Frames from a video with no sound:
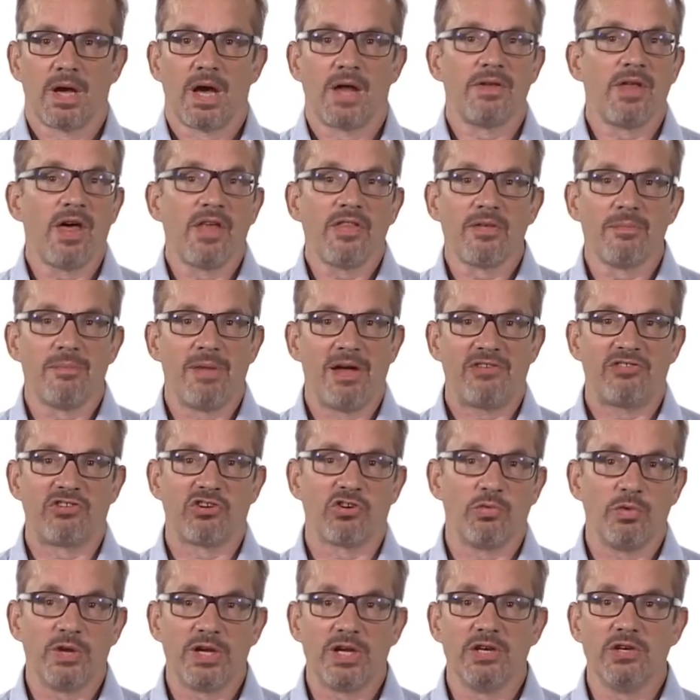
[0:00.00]
Another
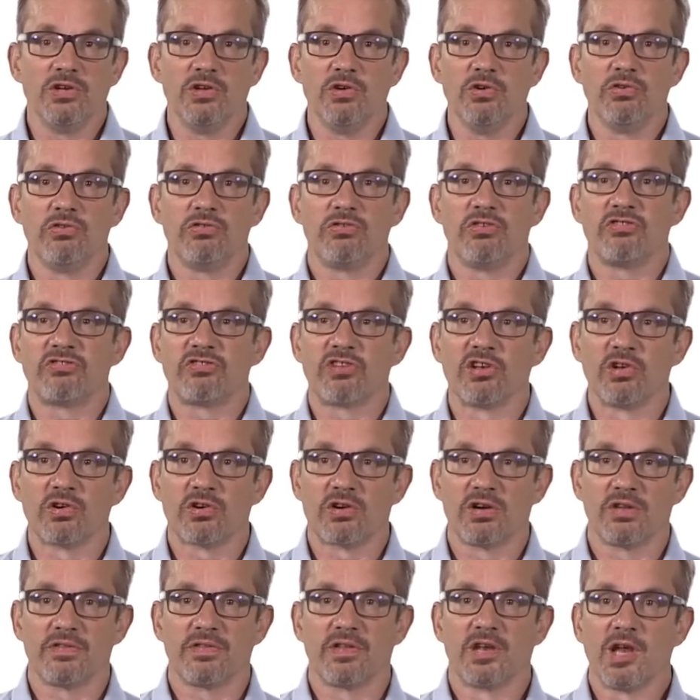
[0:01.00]
metric we can use is to
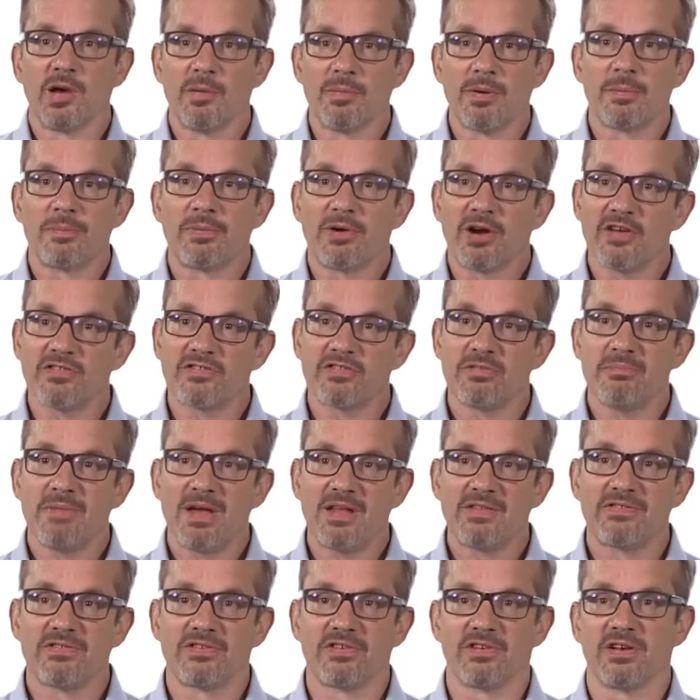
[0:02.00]
look at the Nobel Prize for
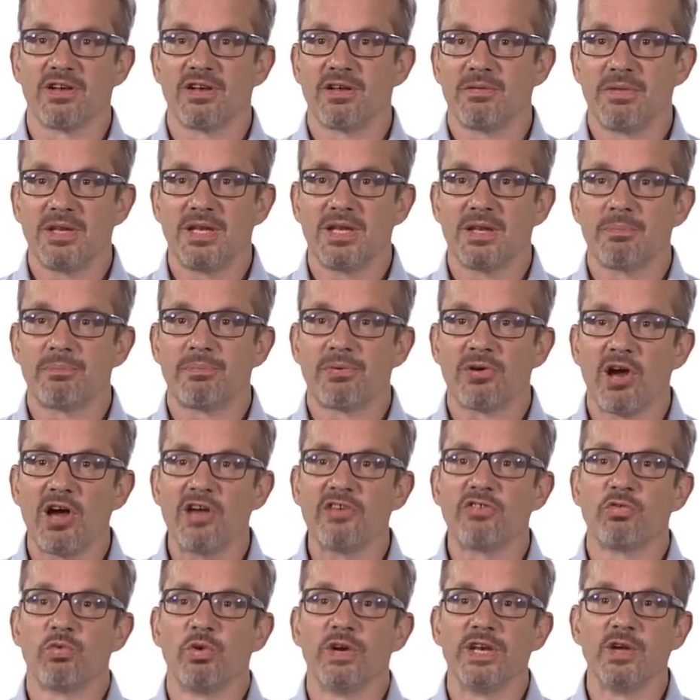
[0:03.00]
Medicine. I mean, the
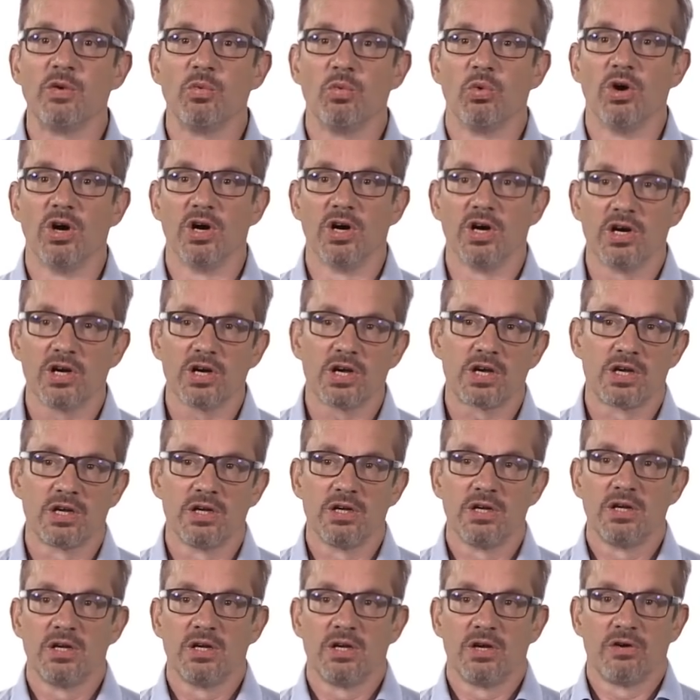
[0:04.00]
prize-winning work
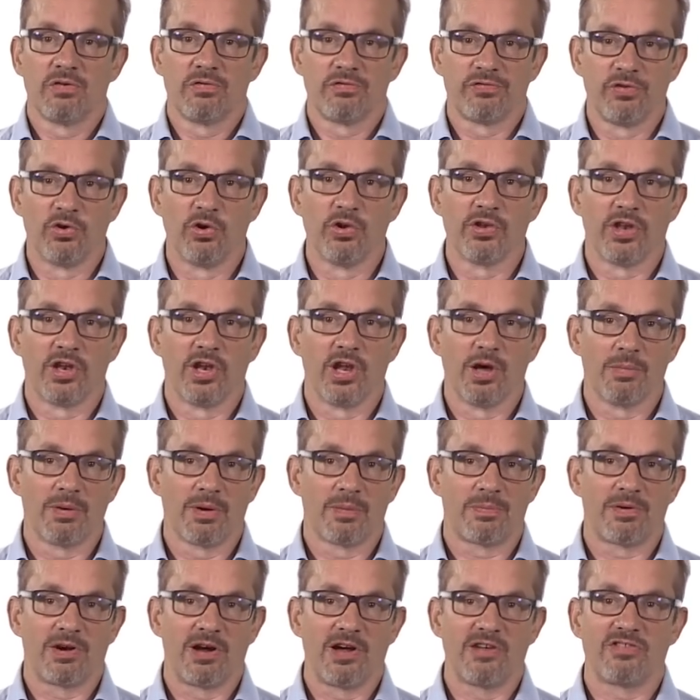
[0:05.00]
for the
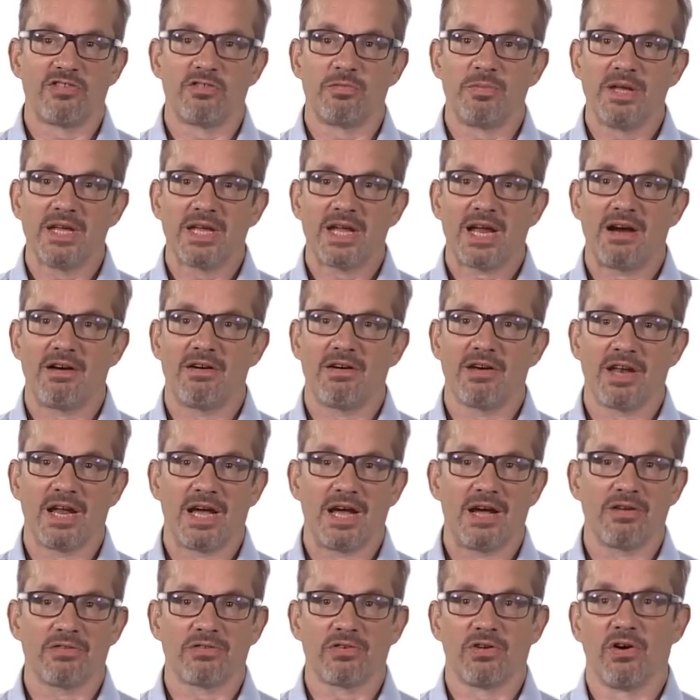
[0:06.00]
Nobel Prize has been carried
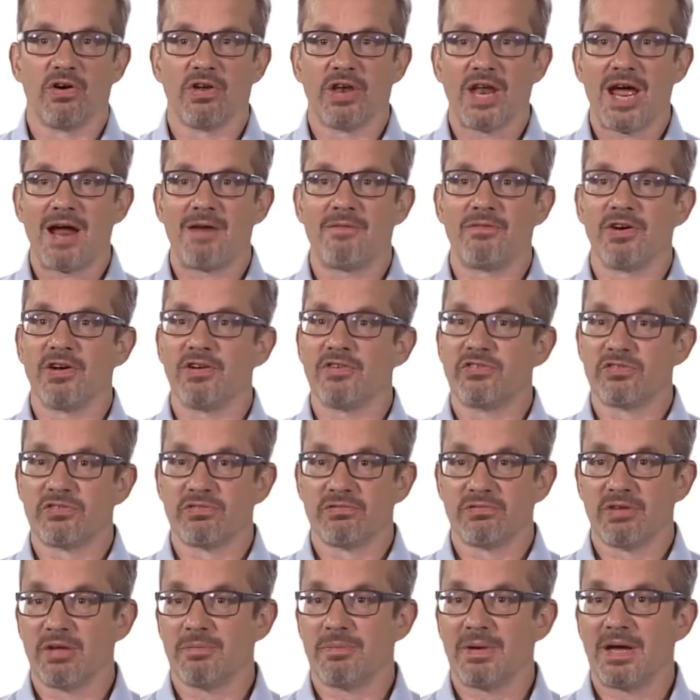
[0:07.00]
out on
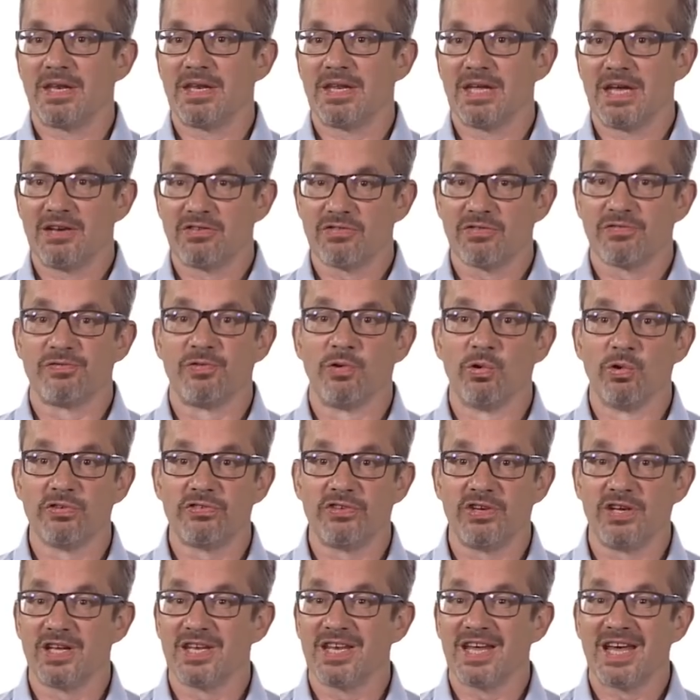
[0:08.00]
average about the age of
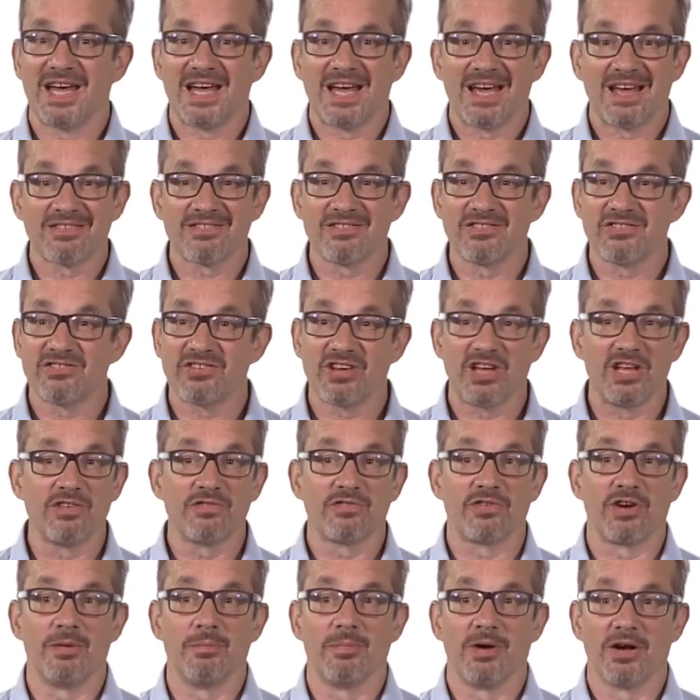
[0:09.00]
forty, and that hasn't
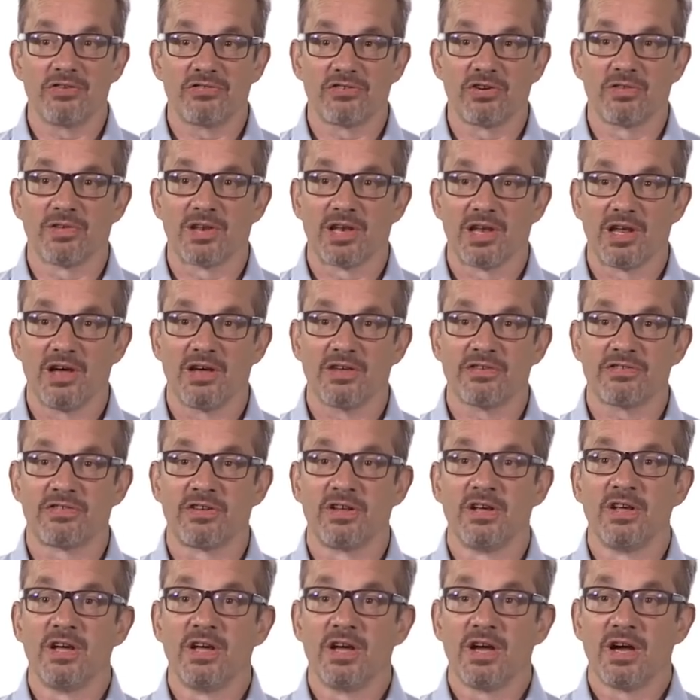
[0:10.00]
changed very much over the
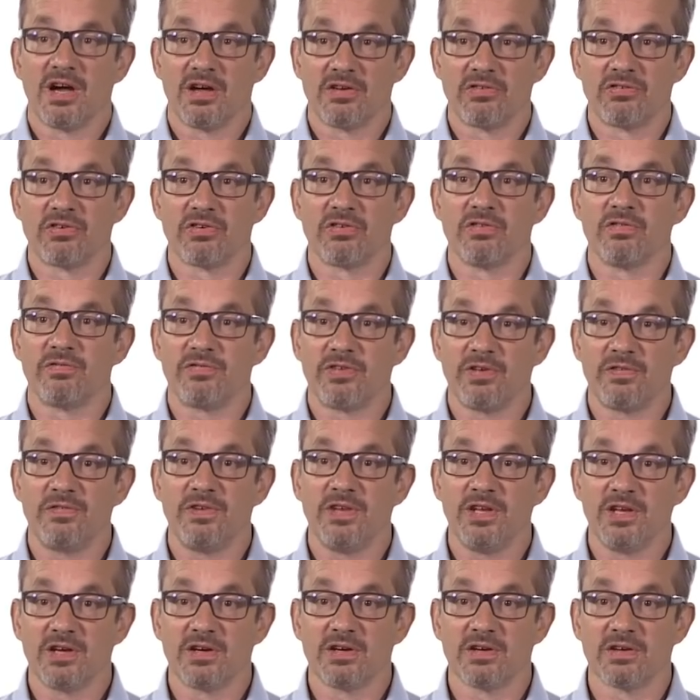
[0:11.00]
last one hundred
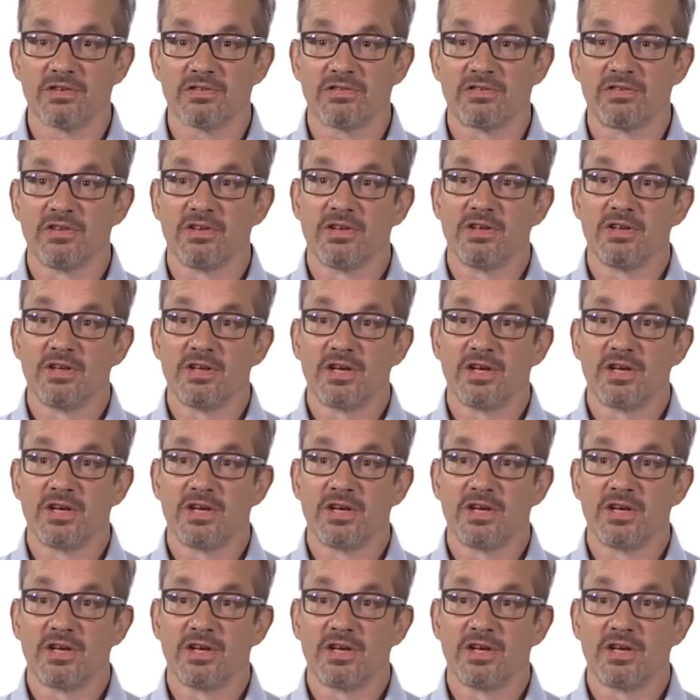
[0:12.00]
fifty years.